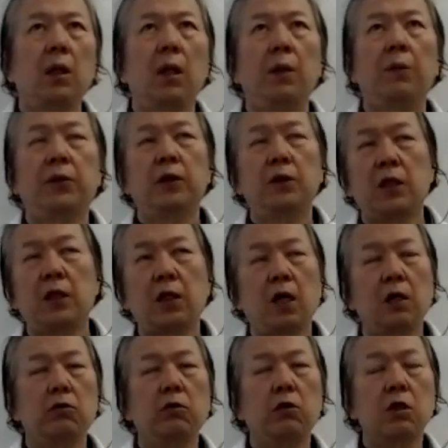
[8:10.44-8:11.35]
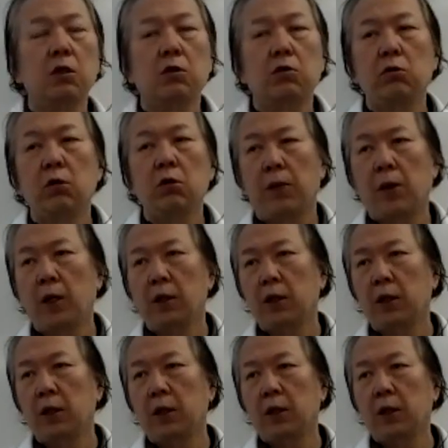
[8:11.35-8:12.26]
Yeah, because I talked to the school about
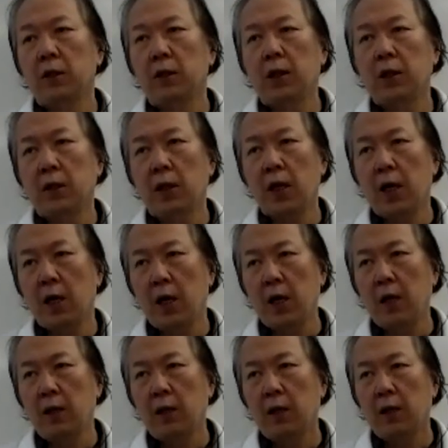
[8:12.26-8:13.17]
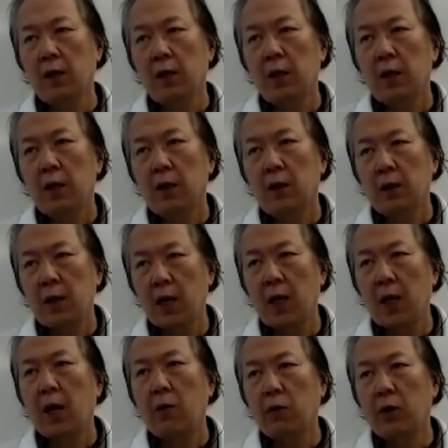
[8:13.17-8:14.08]
this, and then
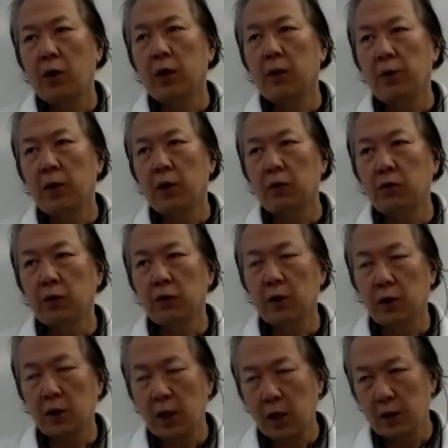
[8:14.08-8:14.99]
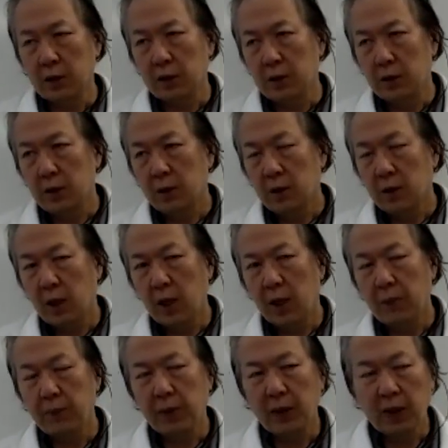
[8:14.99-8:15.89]
I will email to you. Yes,
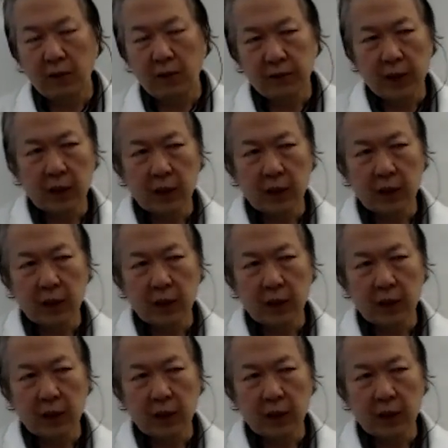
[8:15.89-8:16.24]
I believe